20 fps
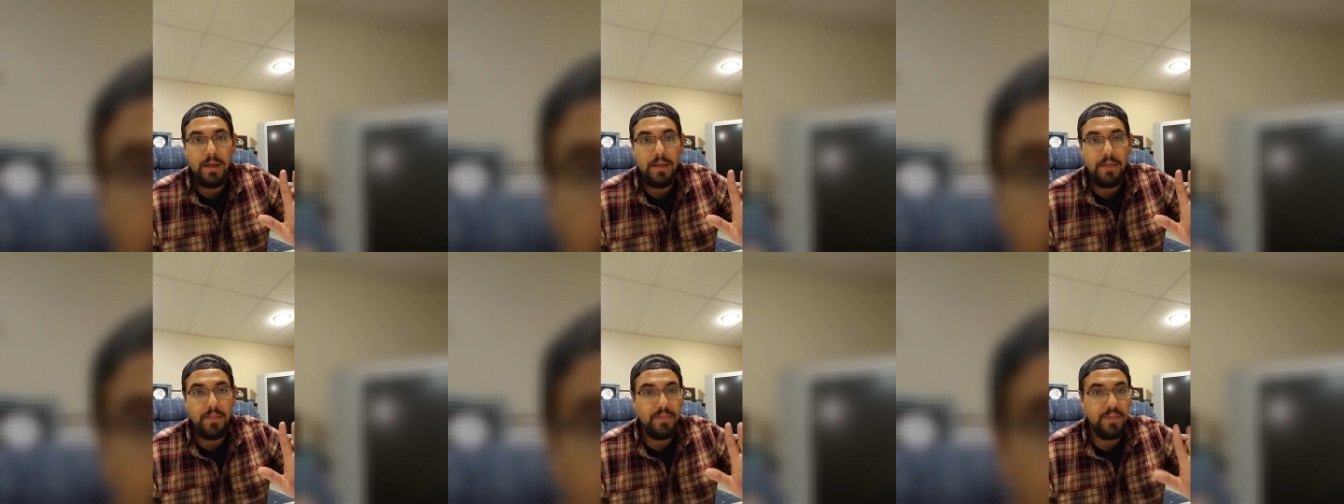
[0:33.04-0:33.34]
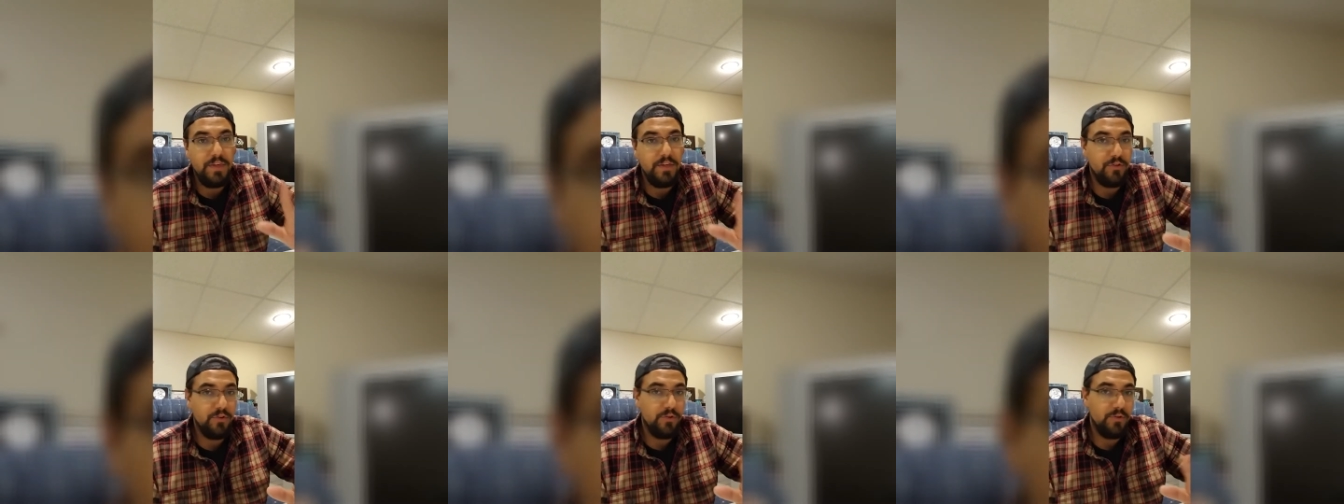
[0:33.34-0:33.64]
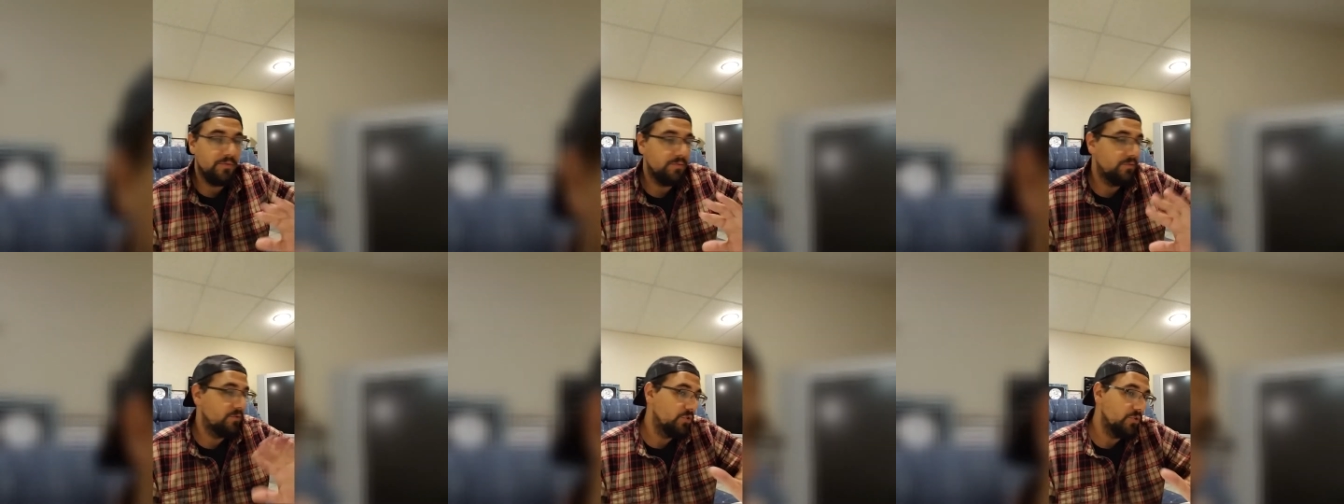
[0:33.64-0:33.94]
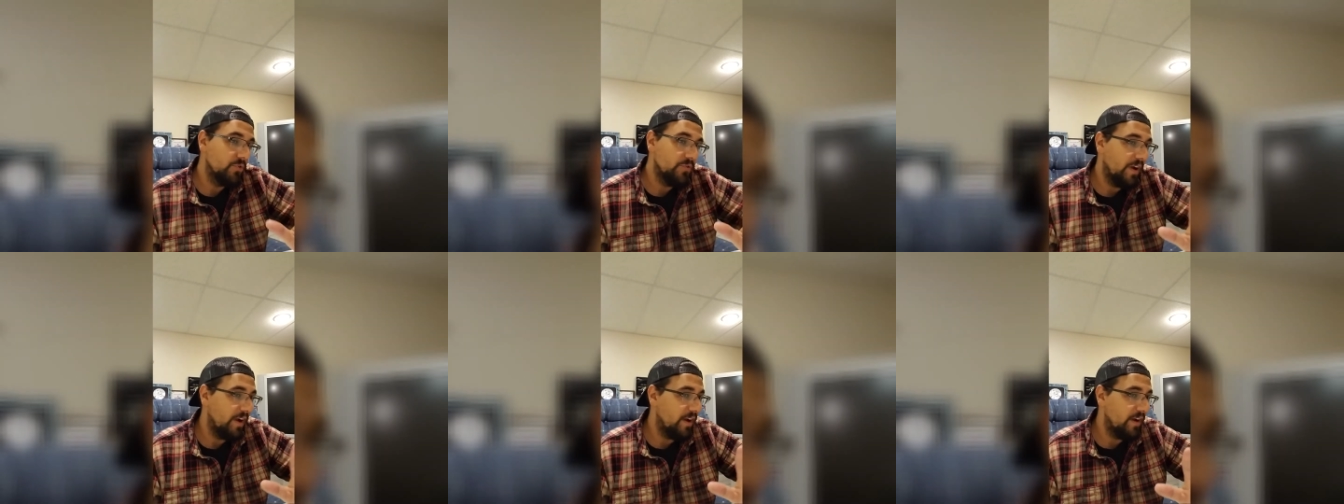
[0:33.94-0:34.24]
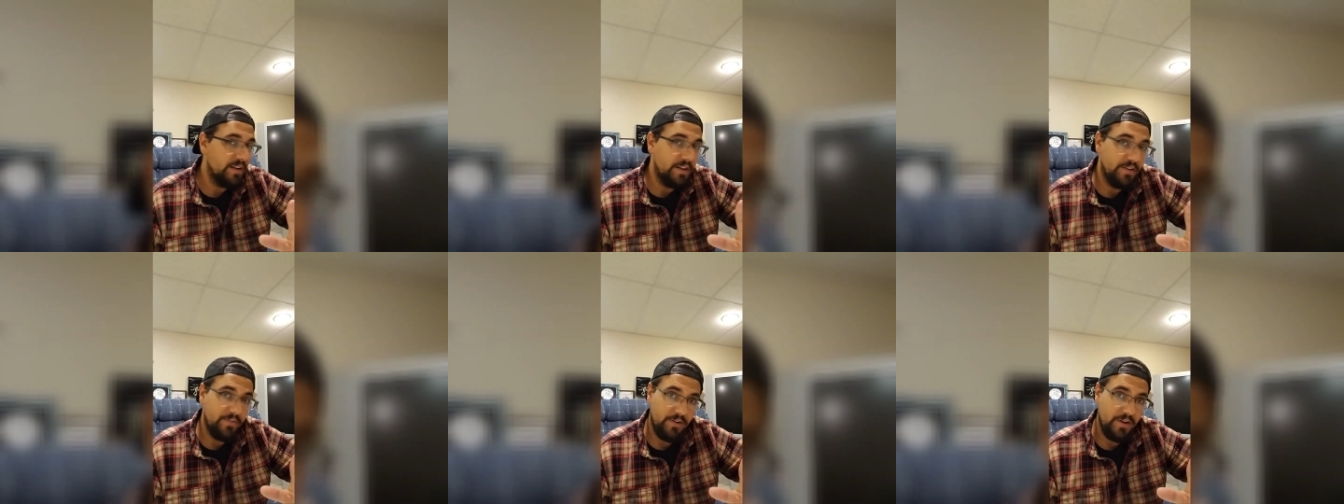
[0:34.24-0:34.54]
these are two
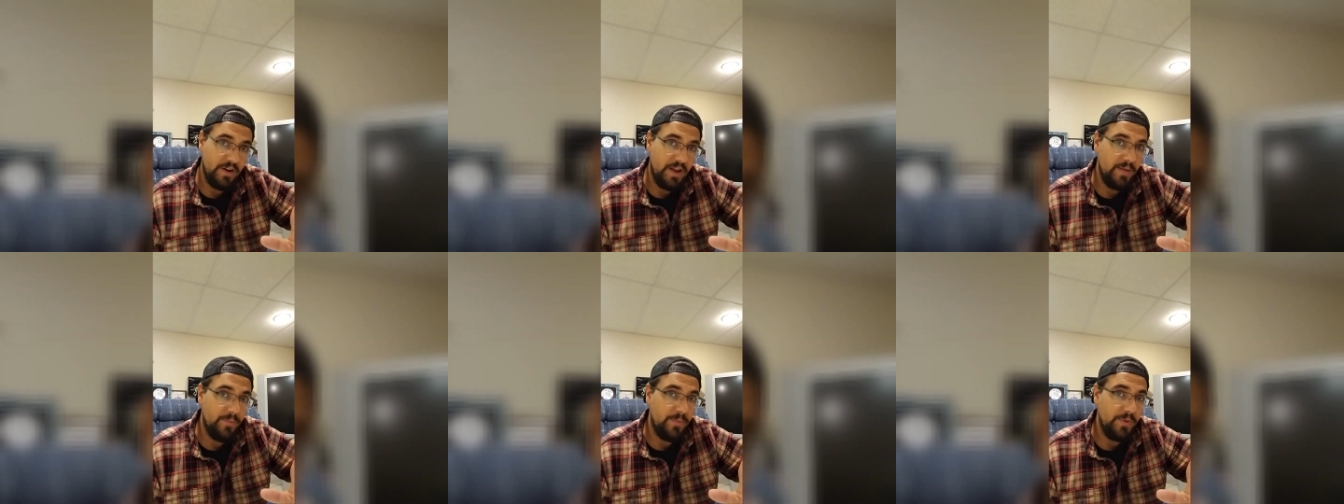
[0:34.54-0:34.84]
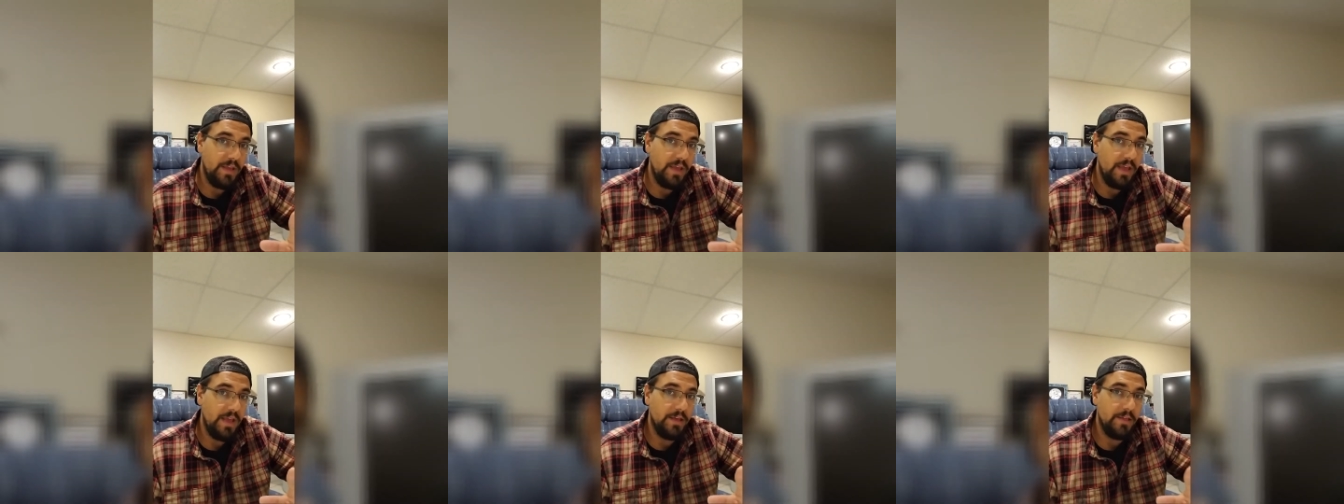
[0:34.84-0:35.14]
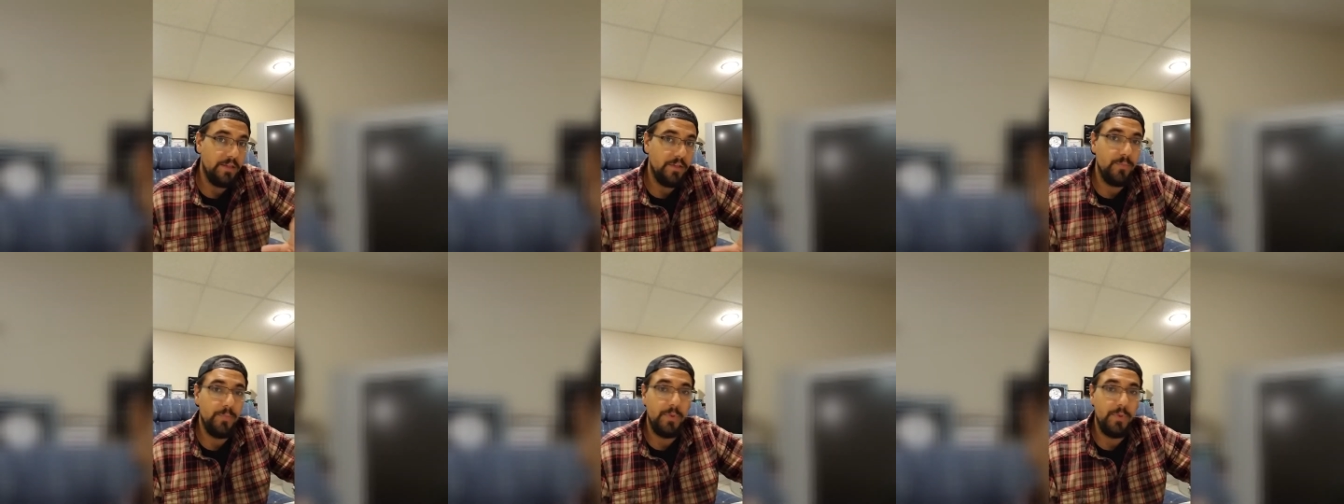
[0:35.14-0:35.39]
very different IPAs,